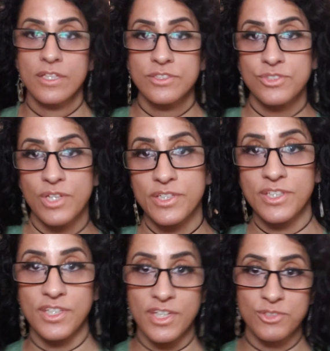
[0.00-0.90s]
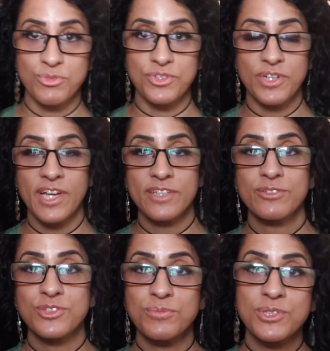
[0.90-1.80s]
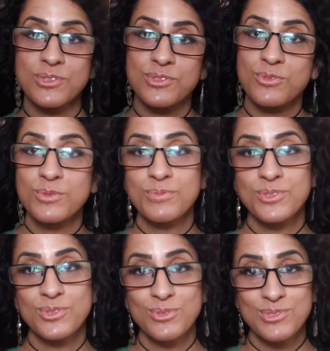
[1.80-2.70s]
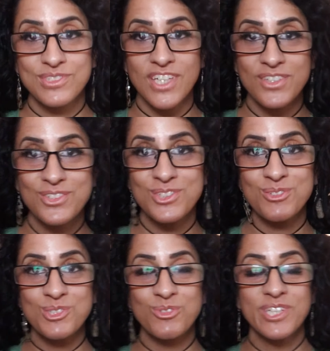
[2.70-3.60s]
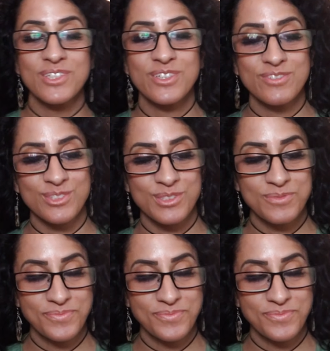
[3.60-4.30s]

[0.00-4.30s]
try to connect with your energy, because group 2's energy was quite nervous.